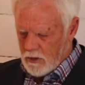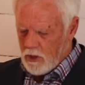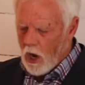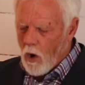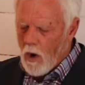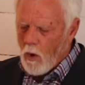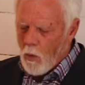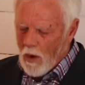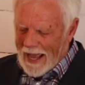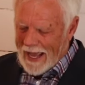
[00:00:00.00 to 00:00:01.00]
Go
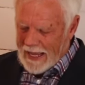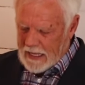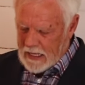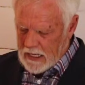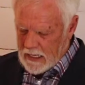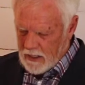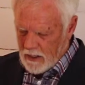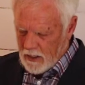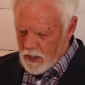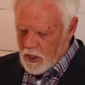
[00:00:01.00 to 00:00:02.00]
away,
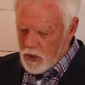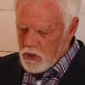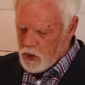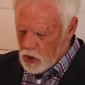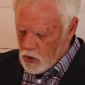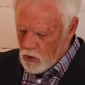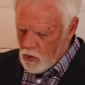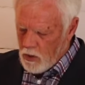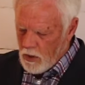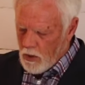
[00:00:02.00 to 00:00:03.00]

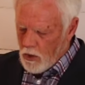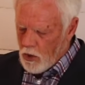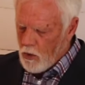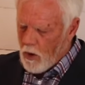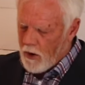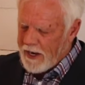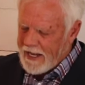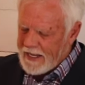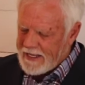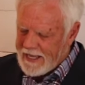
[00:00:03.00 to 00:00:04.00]
you who are
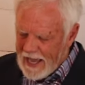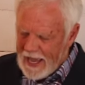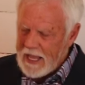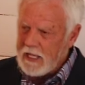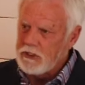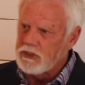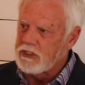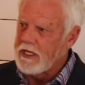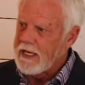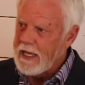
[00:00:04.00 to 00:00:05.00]

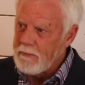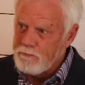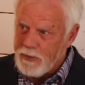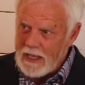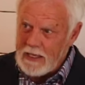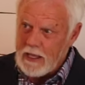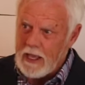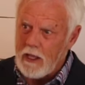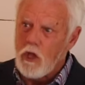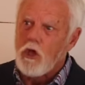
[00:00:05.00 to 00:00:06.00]
engaged in
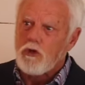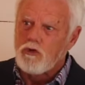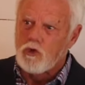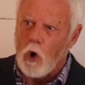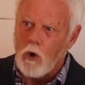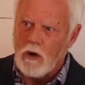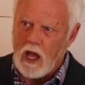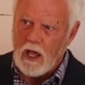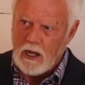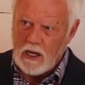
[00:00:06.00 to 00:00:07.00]
being
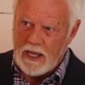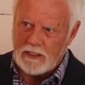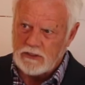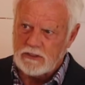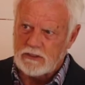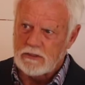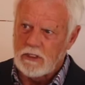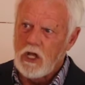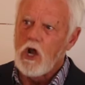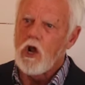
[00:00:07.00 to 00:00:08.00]
Torahless,
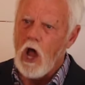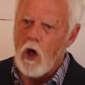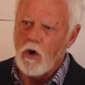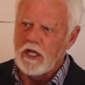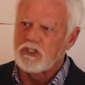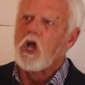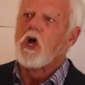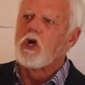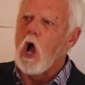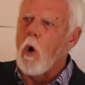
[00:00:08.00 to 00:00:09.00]
lawless.
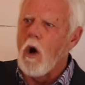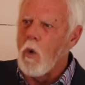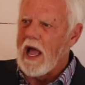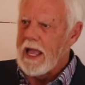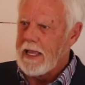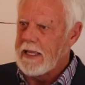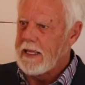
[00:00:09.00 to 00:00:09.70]
Go away.